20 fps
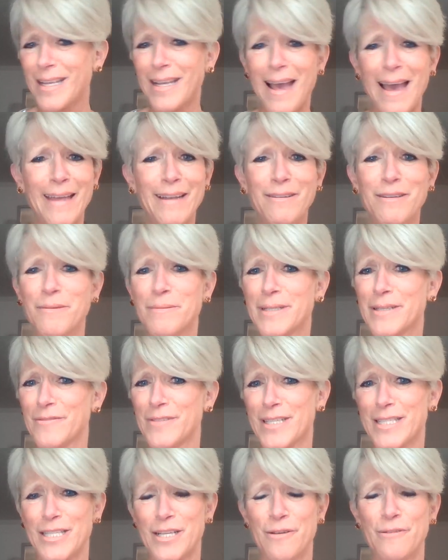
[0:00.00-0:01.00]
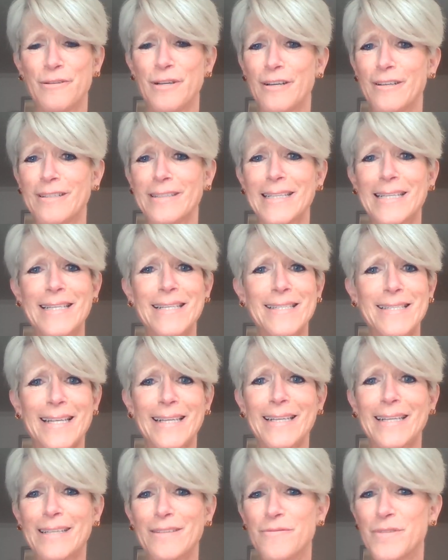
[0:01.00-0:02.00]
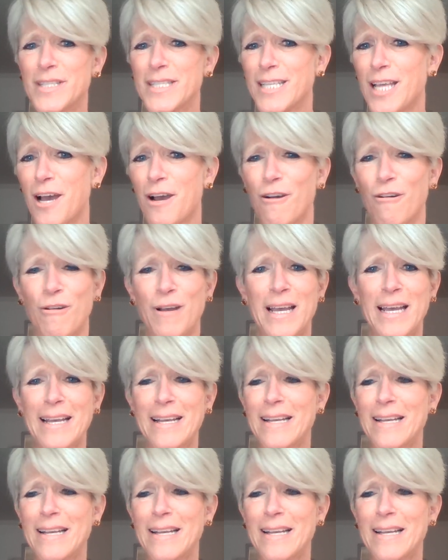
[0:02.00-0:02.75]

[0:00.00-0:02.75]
Like, I don't know what a Visco girl is. Like, Visco.